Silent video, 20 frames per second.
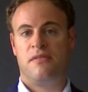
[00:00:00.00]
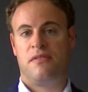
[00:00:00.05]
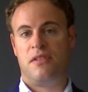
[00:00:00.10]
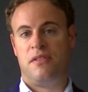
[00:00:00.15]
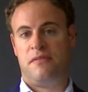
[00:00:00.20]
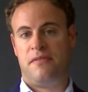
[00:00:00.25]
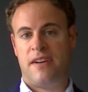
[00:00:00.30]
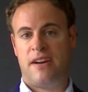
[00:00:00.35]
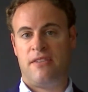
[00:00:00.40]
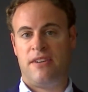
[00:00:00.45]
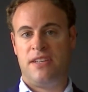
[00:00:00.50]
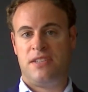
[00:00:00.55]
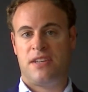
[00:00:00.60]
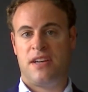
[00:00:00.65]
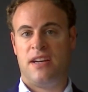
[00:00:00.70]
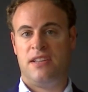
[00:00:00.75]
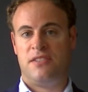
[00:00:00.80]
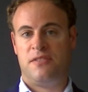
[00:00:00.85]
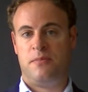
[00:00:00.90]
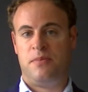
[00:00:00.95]
for the various
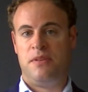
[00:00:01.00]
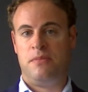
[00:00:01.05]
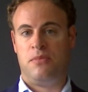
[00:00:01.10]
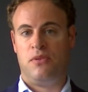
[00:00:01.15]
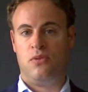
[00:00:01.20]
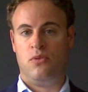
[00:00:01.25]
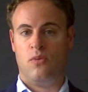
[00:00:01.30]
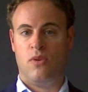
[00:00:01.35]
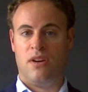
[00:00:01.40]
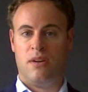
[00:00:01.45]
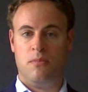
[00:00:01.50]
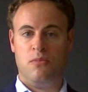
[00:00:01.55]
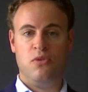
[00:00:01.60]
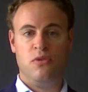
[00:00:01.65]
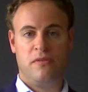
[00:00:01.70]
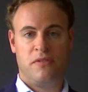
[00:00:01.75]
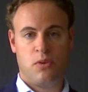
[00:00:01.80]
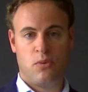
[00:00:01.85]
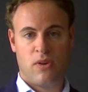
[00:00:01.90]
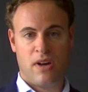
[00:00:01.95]
kinds of people who want to
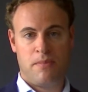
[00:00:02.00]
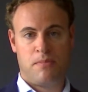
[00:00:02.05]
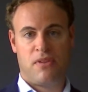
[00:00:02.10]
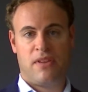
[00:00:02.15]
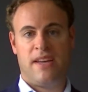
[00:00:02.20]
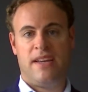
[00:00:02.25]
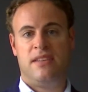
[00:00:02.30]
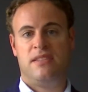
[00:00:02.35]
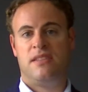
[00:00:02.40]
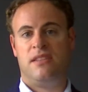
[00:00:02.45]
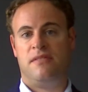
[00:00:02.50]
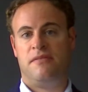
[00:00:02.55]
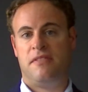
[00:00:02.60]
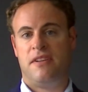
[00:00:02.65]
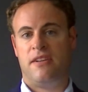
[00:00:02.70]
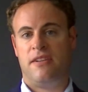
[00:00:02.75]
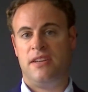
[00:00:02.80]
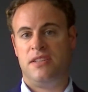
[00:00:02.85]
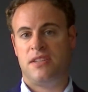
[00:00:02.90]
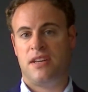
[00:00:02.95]
move to White Plains and the
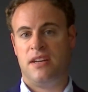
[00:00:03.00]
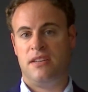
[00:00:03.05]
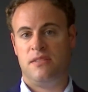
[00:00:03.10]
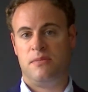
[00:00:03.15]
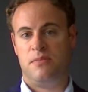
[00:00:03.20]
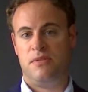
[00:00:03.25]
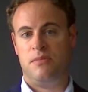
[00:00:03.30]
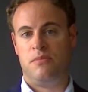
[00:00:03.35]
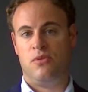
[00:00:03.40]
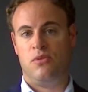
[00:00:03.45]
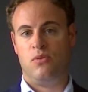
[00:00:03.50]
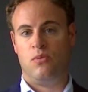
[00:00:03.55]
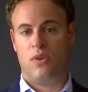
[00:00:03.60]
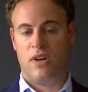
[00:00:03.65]
various kinds of people who